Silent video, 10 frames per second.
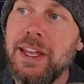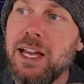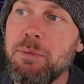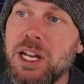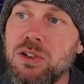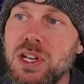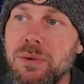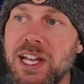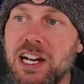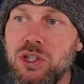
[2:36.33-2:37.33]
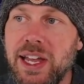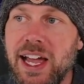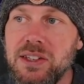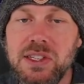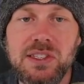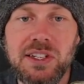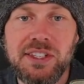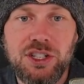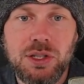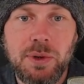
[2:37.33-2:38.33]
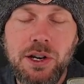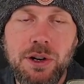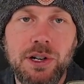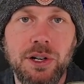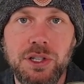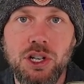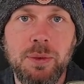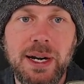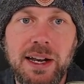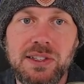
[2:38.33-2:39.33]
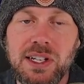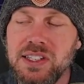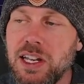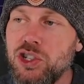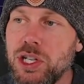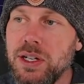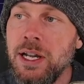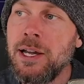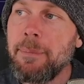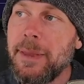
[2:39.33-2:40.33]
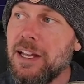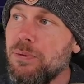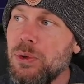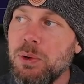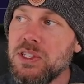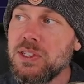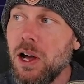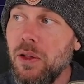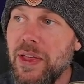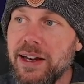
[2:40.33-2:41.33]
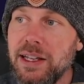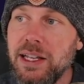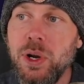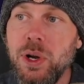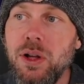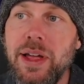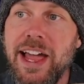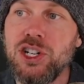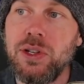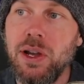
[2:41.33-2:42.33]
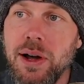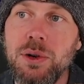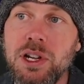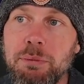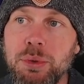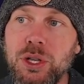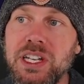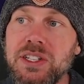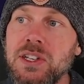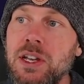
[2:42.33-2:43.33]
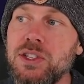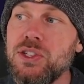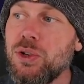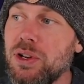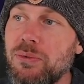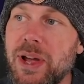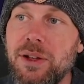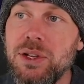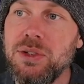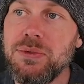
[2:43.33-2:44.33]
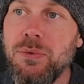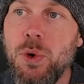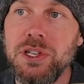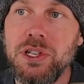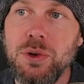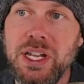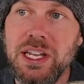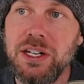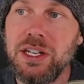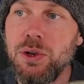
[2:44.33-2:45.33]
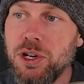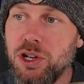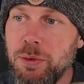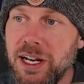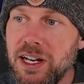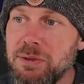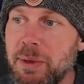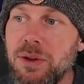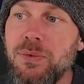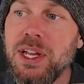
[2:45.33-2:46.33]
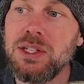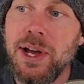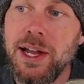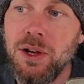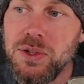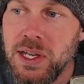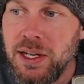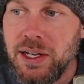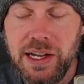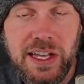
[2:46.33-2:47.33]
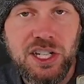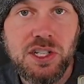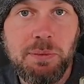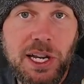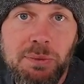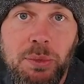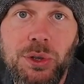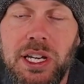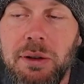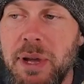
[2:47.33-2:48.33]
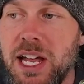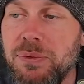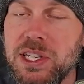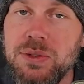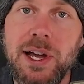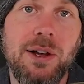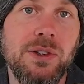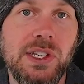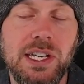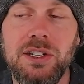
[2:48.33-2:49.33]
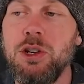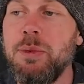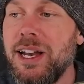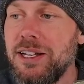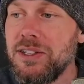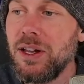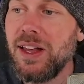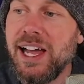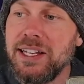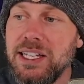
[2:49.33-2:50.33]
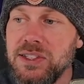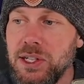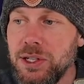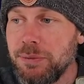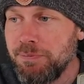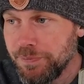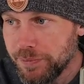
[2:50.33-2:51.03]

And Microsoft actually has this extension right here called the Kubernetes extension. And if you install that, it will actually autocomplete certain values for you in your Kubernetes manifest files. And that just makes building manifest files in Kubernetes a lot easier.